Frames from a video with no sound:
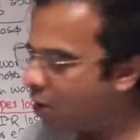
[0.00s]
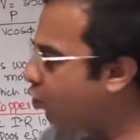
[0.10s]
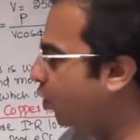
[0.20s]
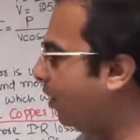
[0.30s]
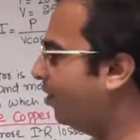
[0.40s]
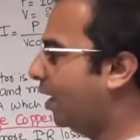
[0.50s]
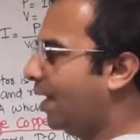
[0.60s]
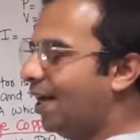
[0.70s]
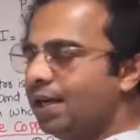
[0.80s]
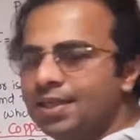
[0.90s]
So if the
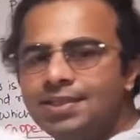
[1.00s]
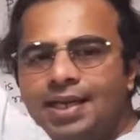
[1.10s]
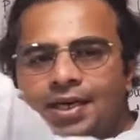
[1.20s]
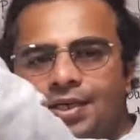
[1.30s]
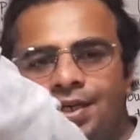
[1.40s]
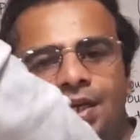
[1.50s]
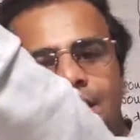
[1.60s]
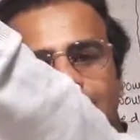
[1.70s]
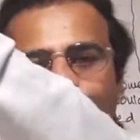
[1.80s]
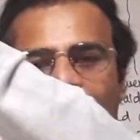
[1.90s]
current is greater,
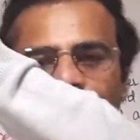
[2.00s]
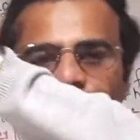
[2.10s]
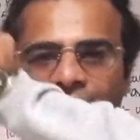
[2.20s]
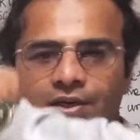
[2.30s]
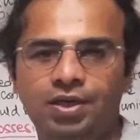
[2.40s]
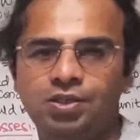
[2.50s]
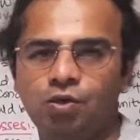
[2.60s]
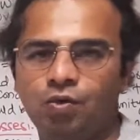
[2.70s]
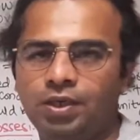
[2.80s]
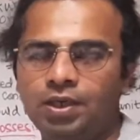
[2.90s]
the power factor is
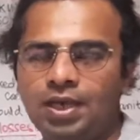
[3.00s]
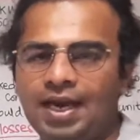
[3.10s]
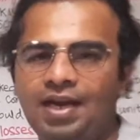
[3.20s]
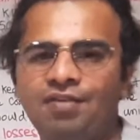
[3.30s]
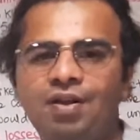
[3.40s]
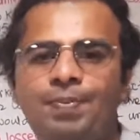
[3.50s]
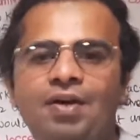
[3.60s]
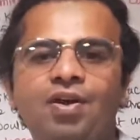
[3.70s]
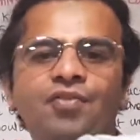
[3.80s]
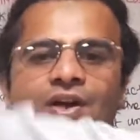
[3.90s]
lower, and if the
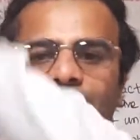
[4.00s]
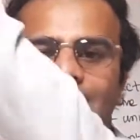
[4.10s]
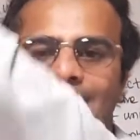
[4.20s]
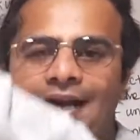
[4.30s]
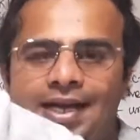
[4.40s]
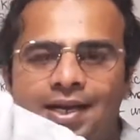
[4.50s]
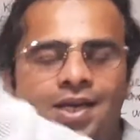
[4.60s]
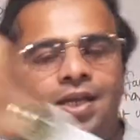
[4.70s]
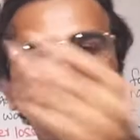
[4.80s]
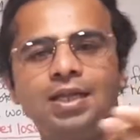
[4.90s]
power factor is
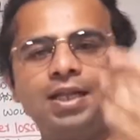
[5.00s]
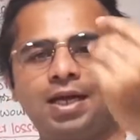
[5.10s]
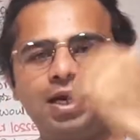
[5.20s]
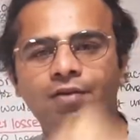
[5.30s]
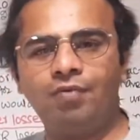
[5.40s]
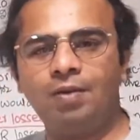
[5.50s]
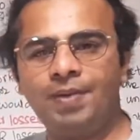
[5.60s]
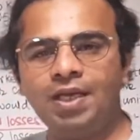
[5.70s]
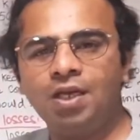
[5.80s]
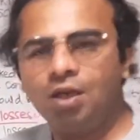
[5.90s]
higher, then the current will
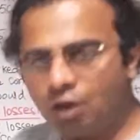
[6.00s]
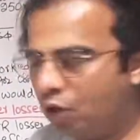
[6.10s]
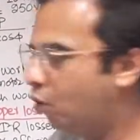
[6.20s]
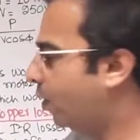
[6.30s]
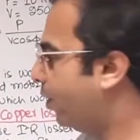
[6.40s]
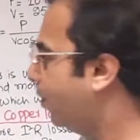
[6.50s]
be lower.